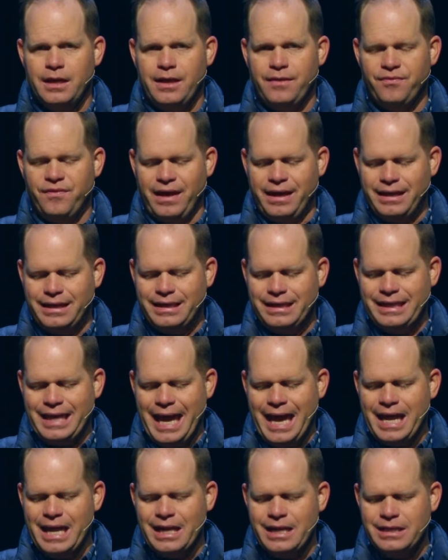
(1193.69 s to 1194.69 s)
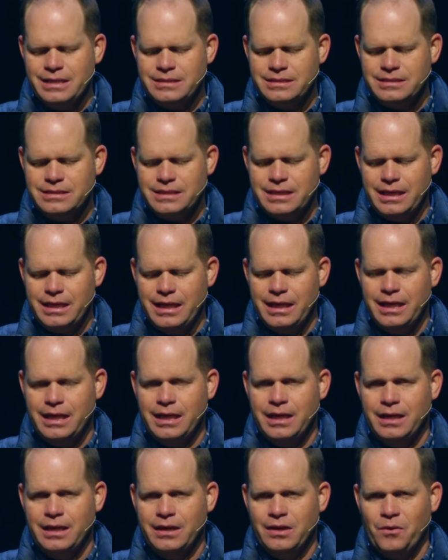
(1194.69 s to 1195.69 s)
And they gazed
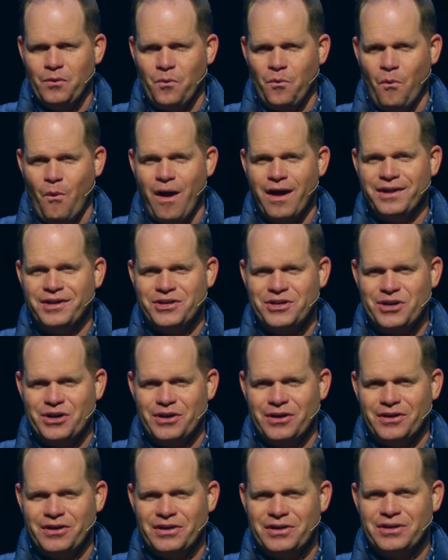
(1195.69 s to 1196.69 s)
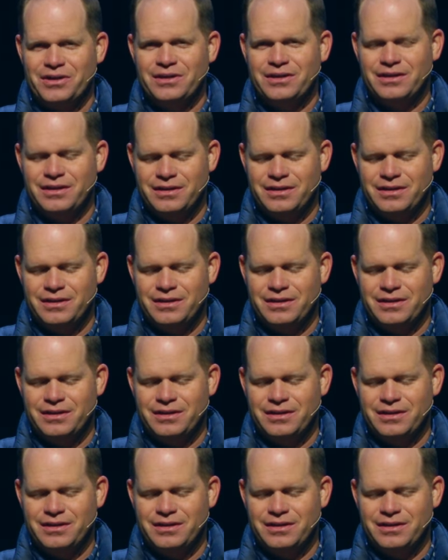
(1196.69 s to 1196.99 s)
in wonder